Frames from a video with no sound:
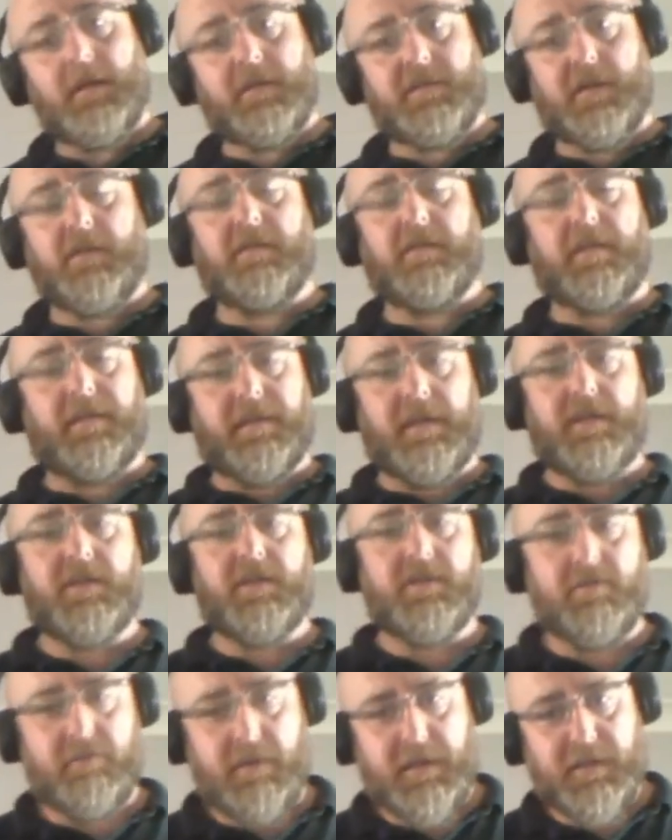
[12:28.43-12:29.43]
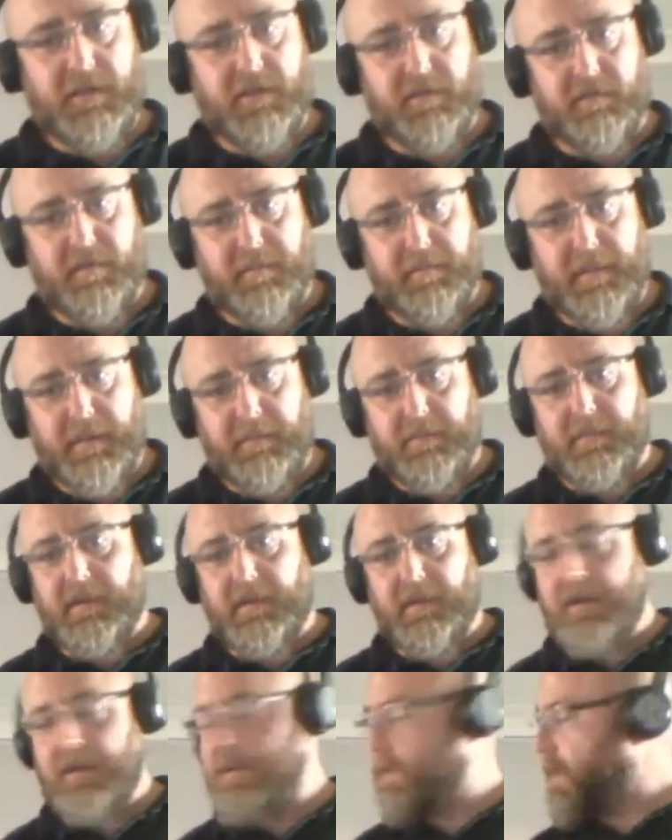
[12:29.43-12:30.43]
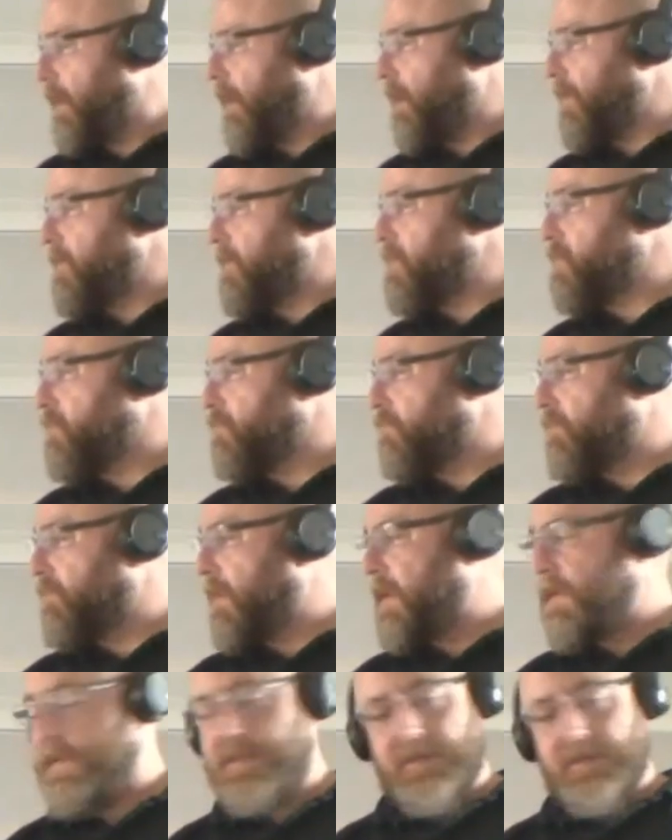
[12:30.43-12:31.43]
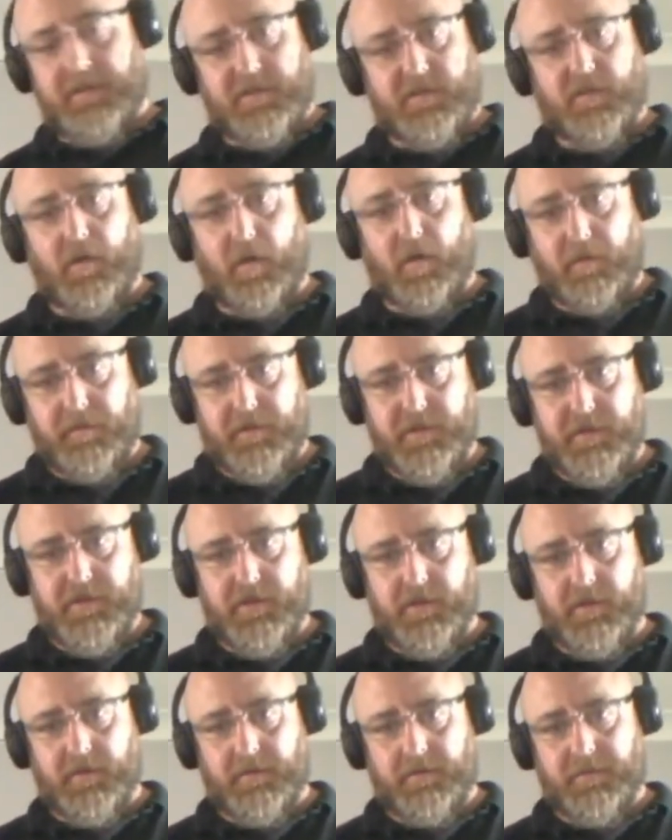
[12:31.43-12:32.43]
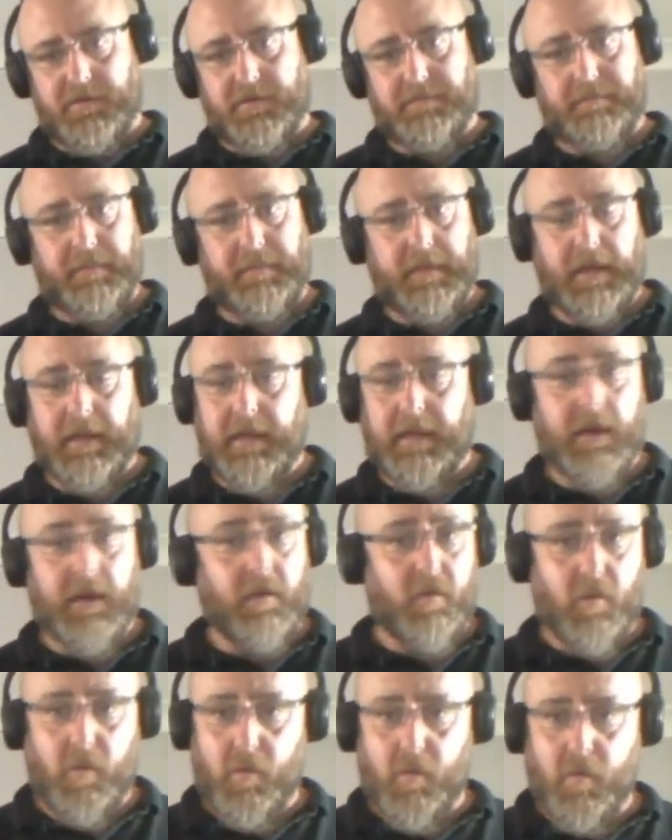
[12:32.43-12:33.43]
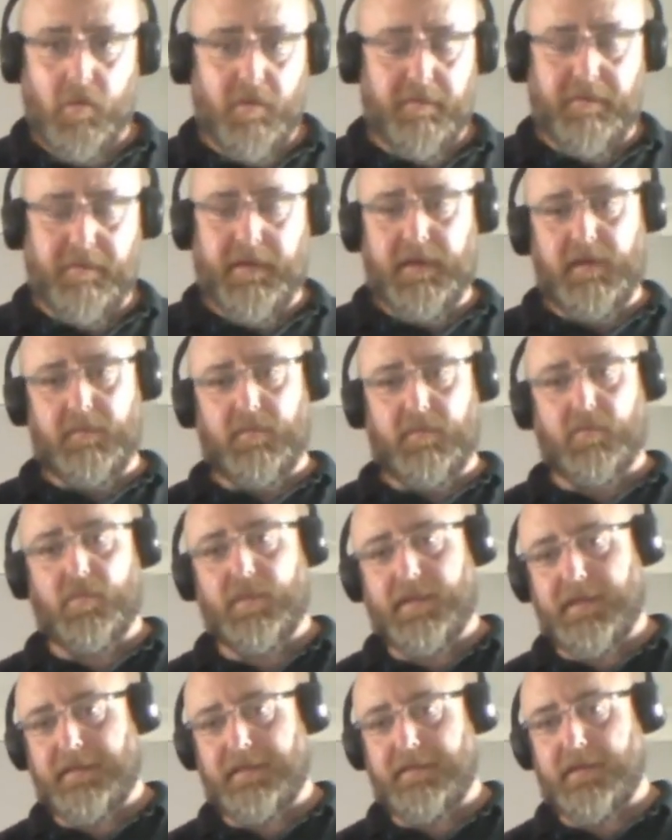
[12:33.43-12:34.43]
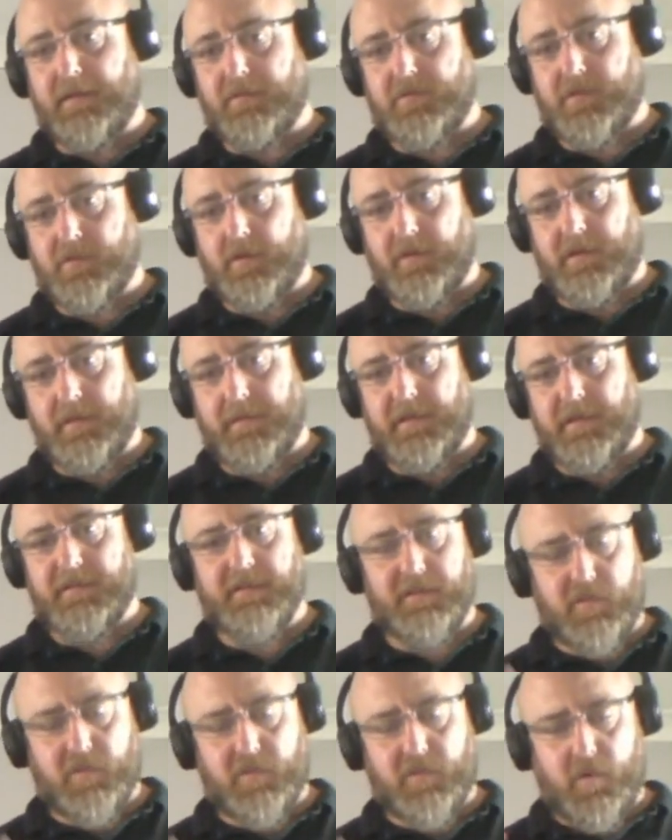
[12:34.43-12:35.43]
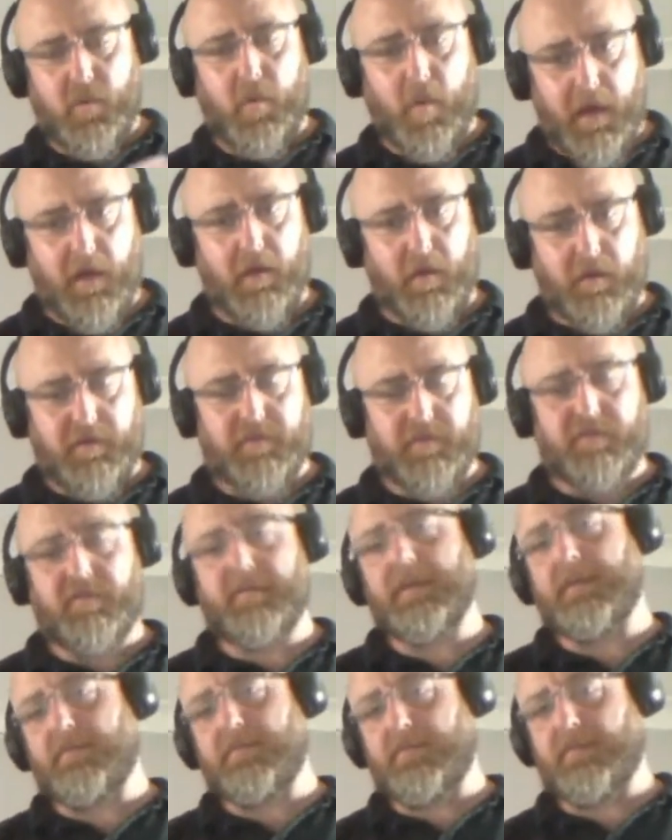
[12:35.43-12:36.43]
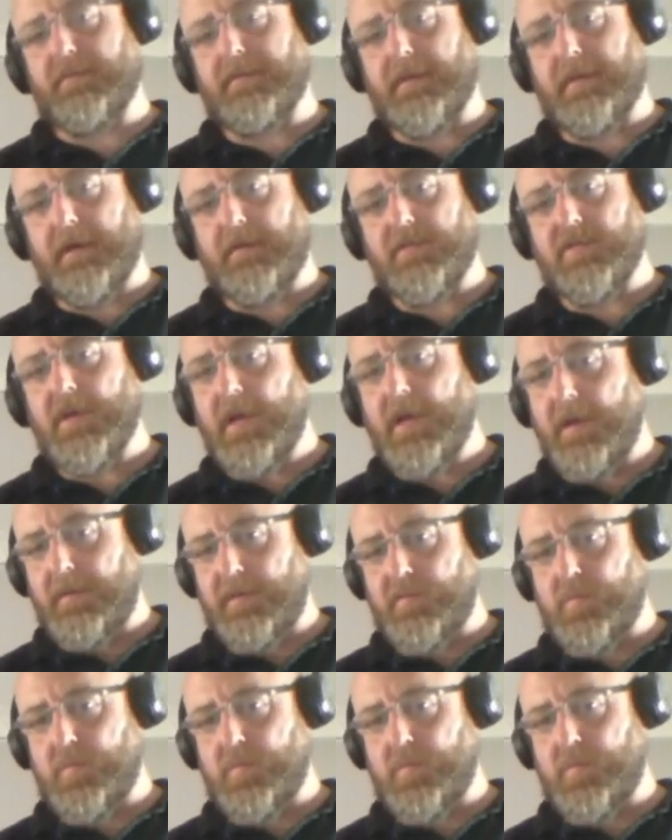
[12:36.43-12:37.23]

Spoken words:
So the things you need to remember are the gradients of the tubes. Again, all available within those documents. There's quite a lot to remember on those.